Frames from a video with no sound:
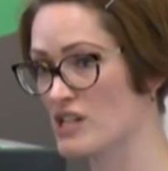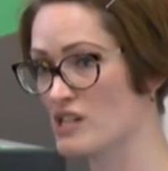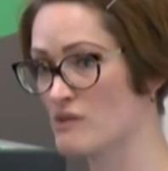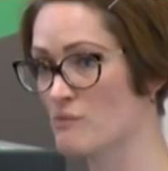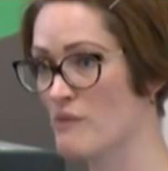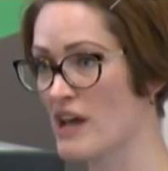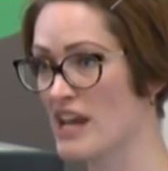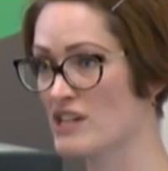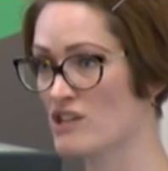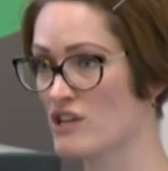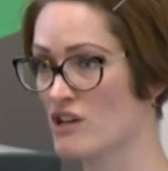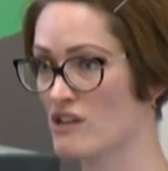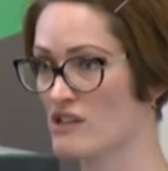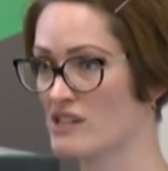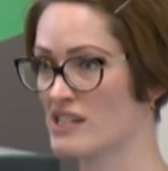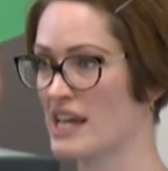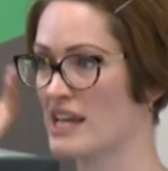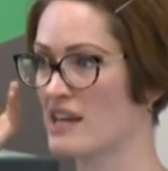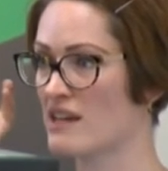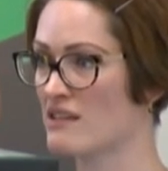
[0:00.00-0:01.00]
is made
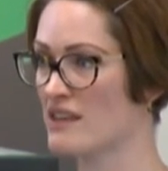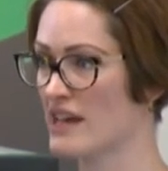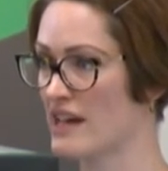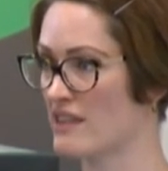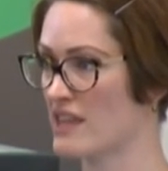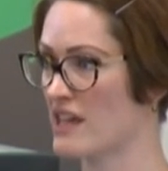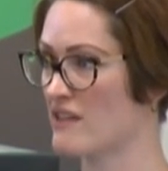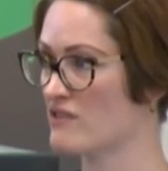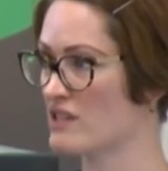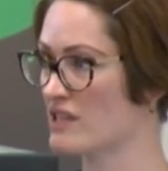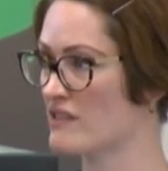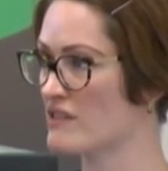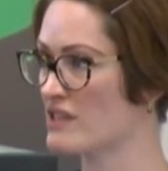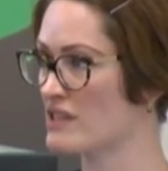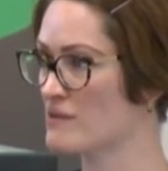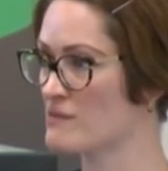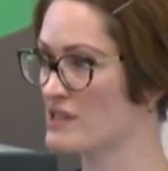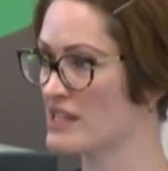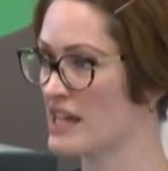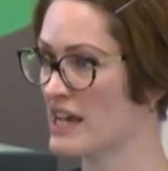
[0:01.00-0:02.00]
content that they've delivered
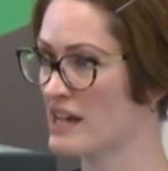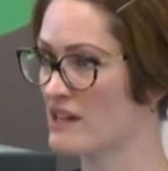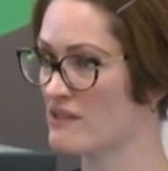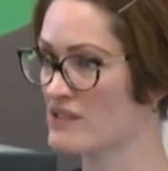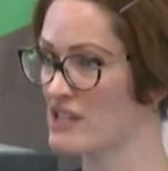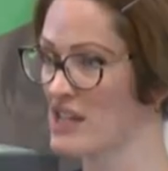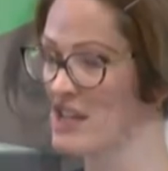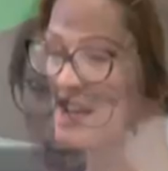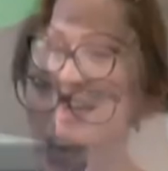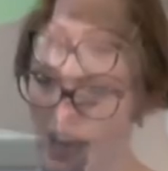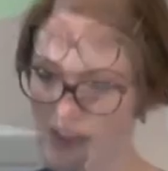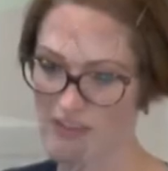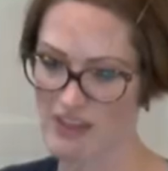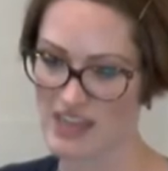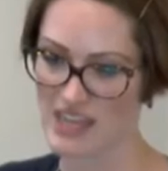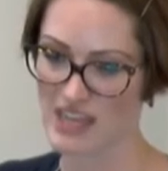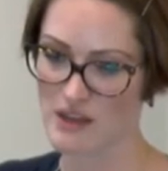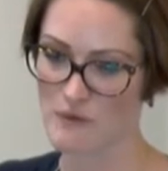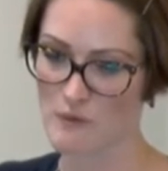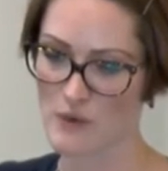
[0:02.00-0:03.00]
themselves. I
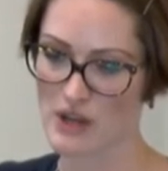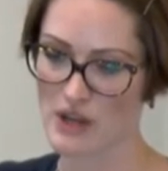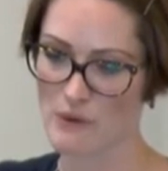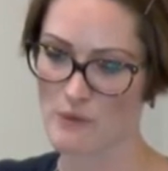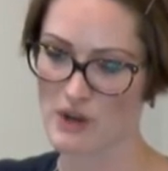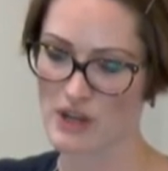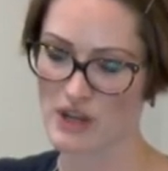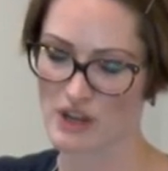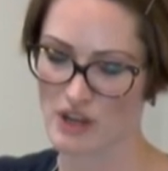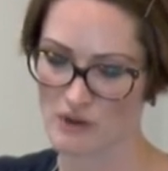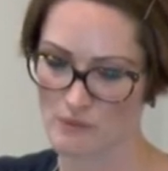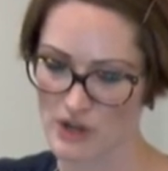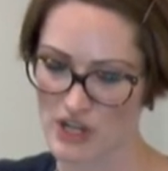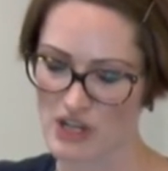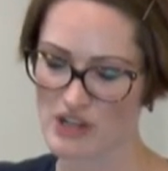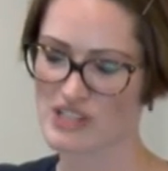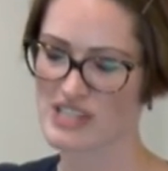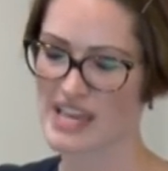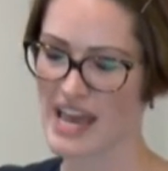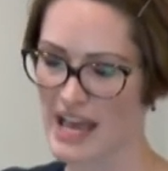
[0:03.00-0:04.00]
think we
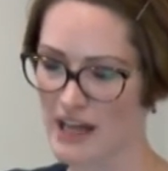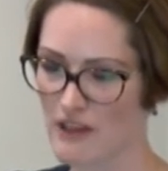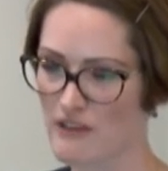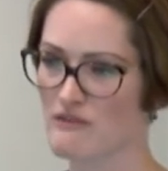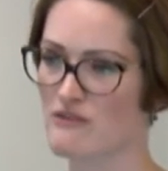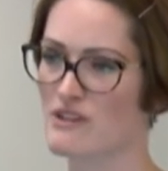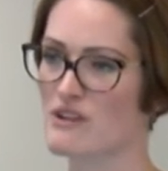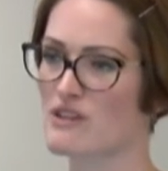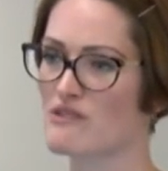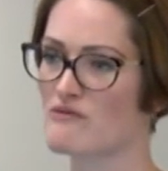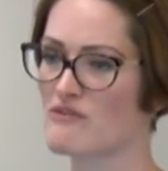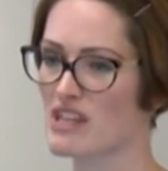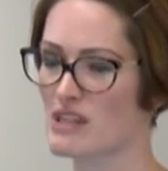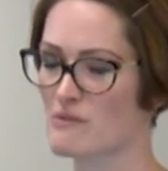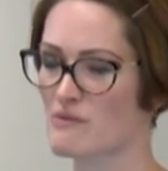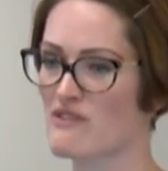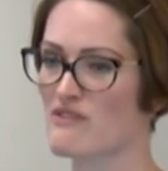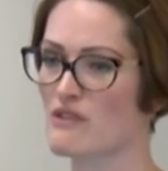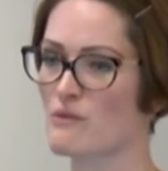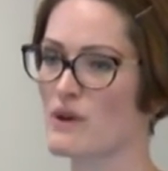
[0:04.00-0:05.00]
could tell through the
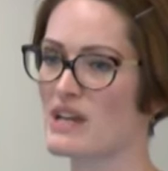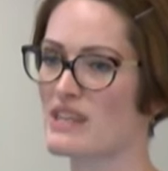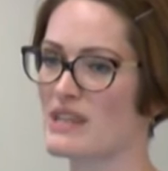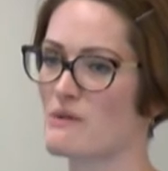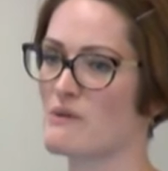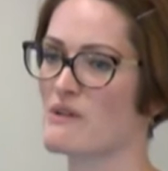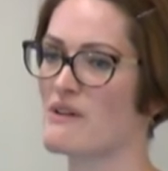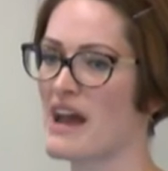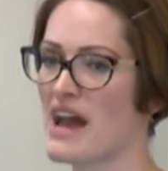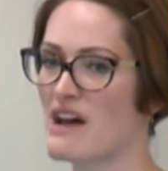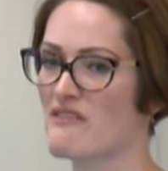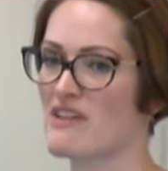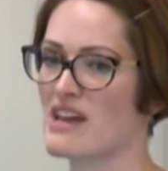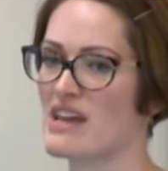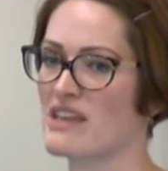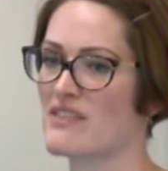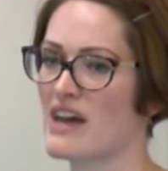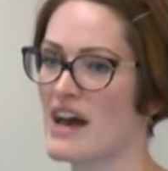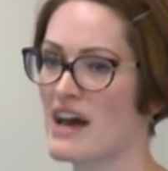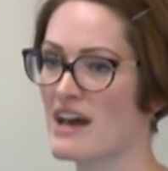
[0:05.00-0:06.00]
rhythm of the week that we're
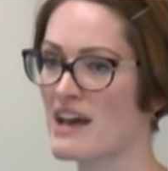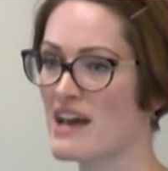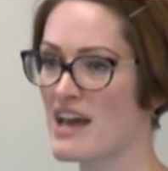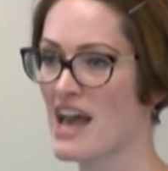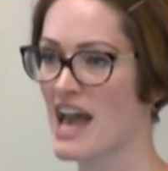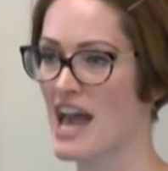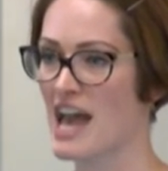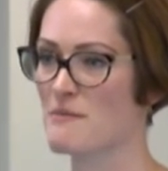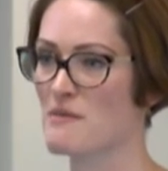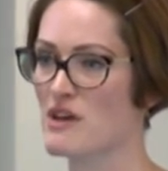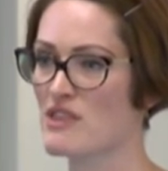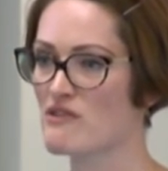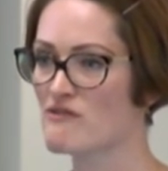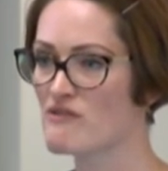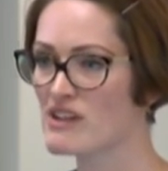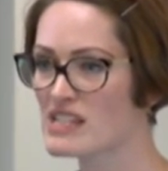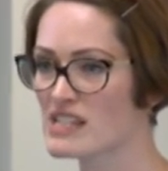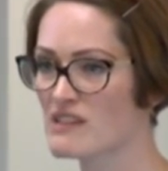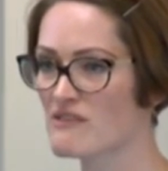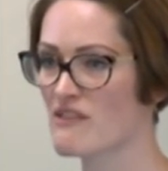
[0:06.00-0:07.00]
having that there
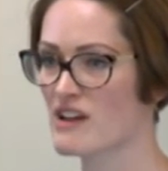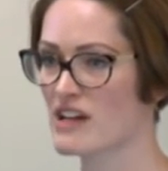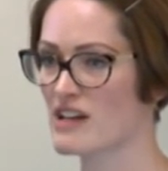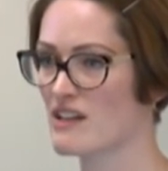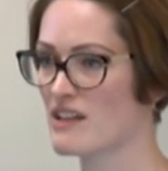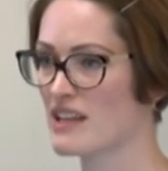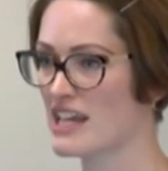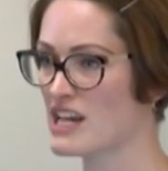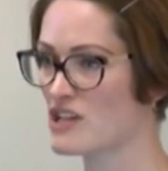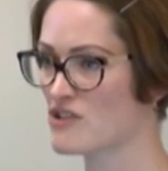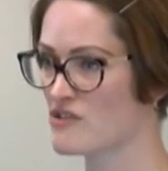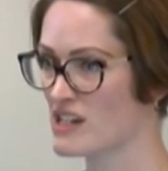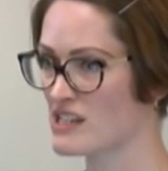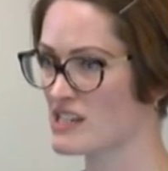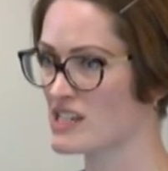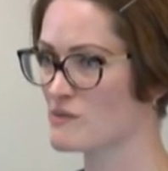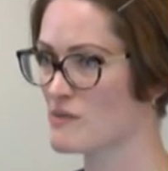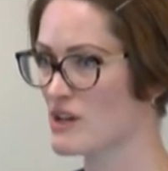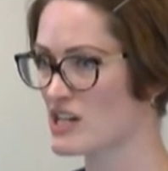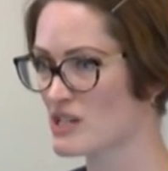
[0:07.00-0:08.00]
is a real
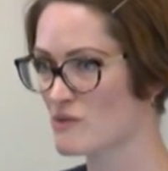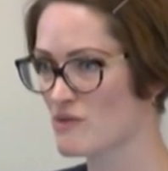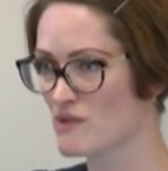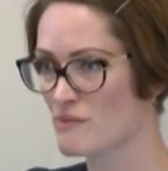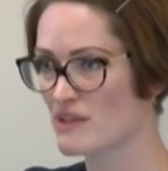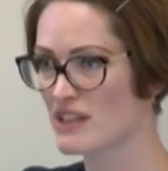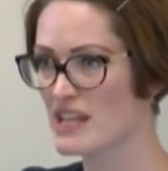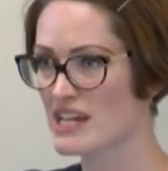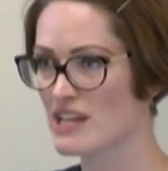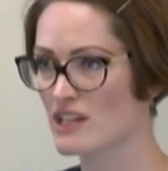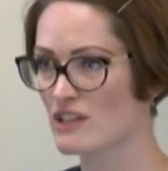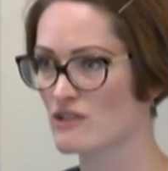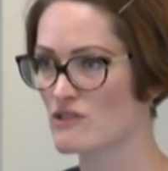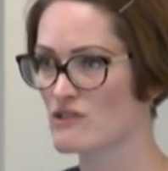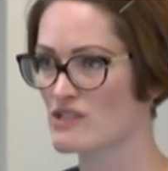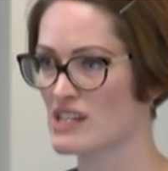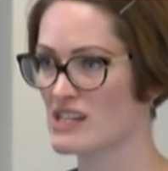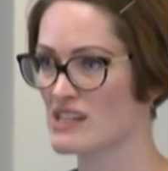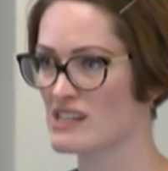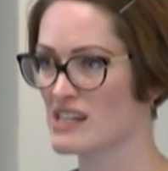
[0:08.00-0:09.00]
interest, especially with millennial
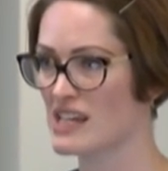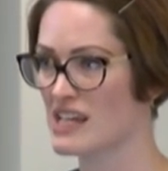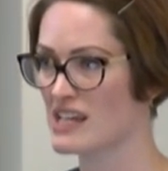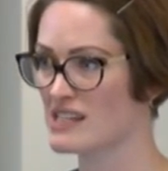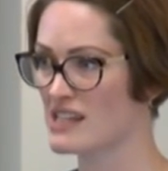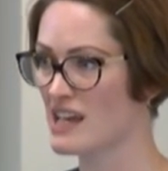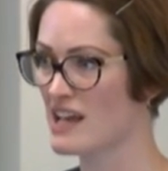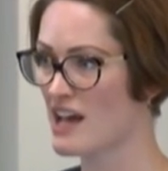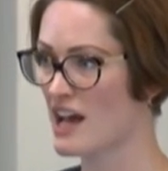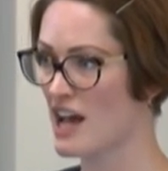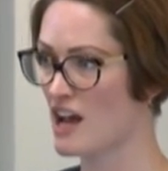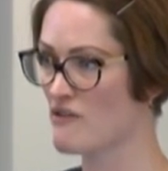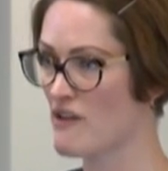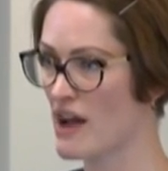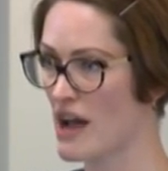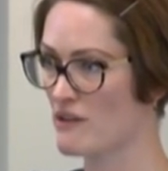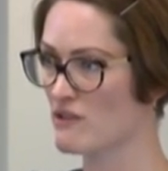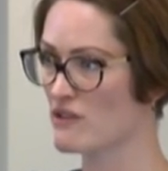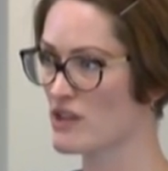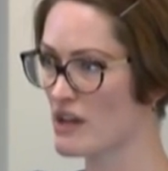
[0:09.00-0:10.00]
audiences,
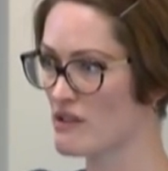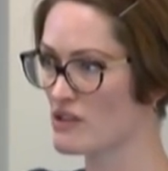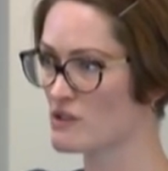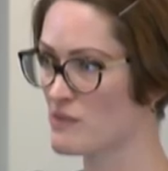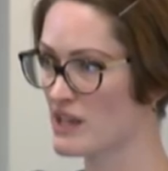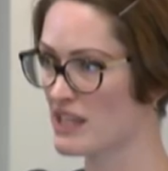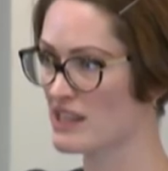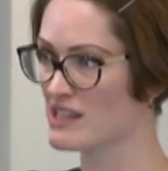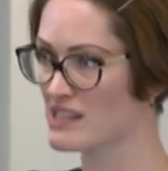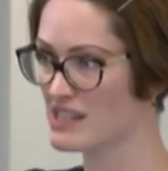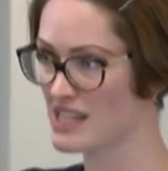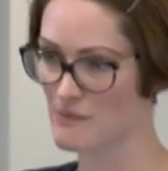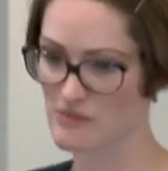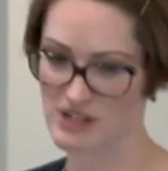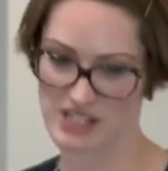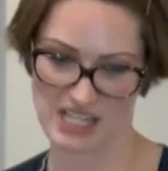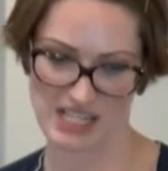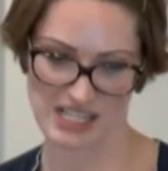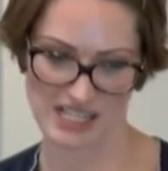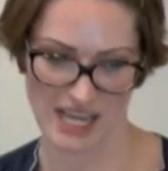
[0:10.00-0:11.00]
around those being the
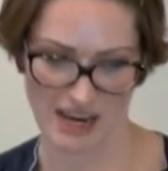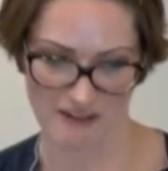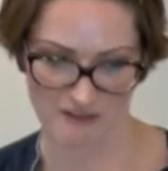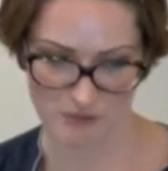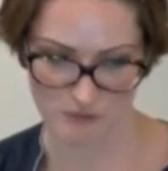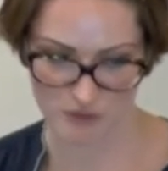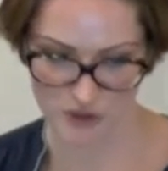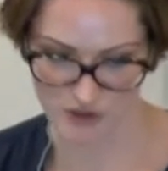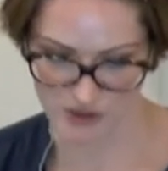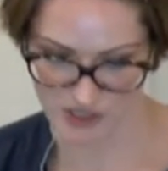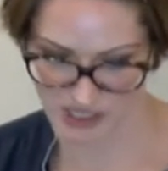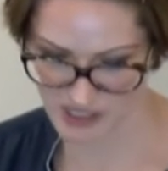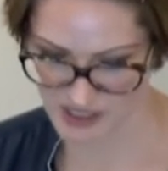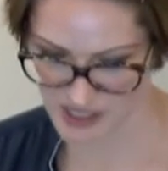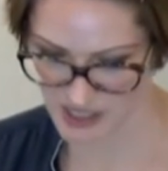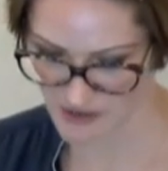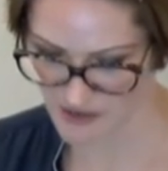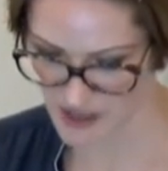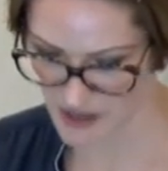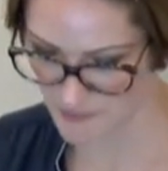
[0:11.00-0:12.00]
celebrities that are important
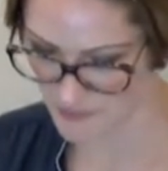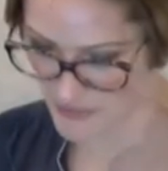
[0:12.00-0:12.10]
to them.